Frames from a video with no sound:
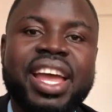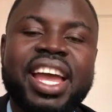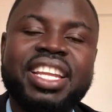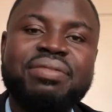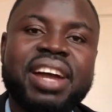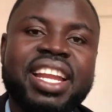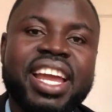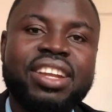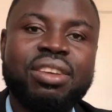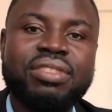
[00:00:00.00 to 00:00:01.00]
And if at the
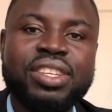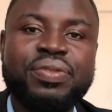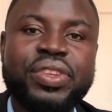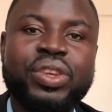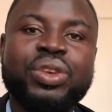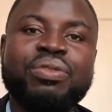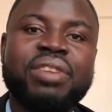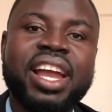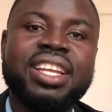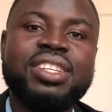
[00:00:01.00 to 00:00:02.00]
end of this video, you
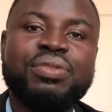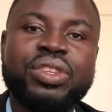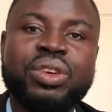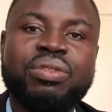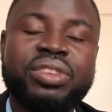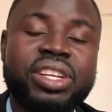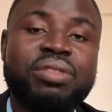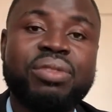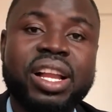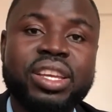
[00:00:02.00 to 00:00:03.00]
find this video really
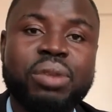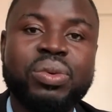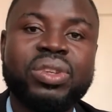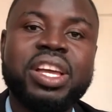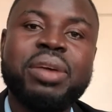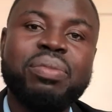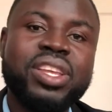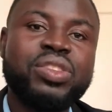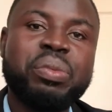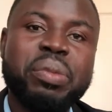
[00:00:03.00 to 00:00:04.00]
valuable,
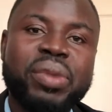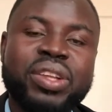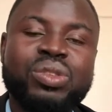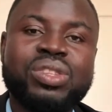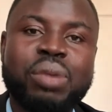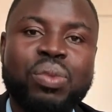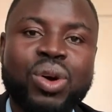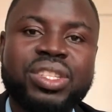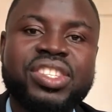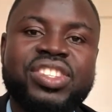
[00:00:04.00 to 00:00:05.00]
please remember to
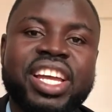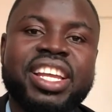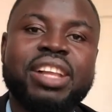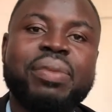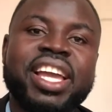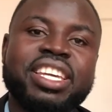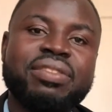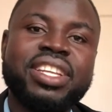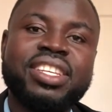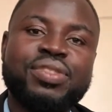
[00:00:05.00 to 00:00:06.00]
support this channel by
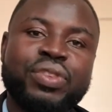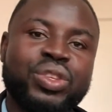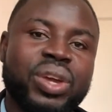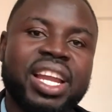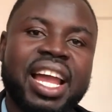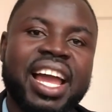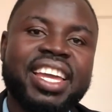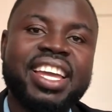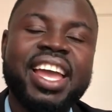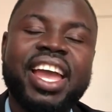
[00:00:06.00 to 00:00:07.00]
giving this video a like
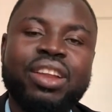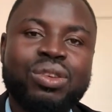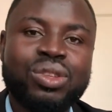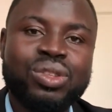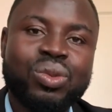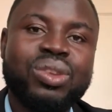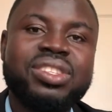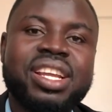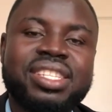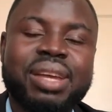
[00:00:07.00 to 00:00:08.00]
and also
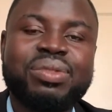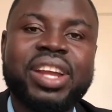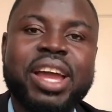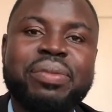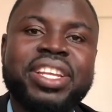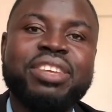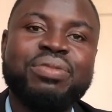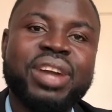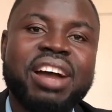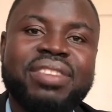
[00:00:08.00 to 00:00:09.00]
consider subscribing if
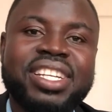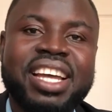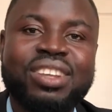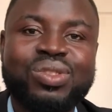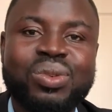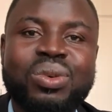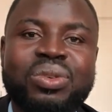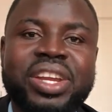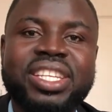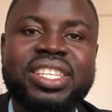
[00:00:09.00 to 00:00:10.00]
you haven't done so
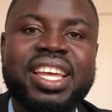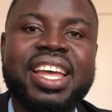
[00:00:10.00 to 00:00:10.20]
already.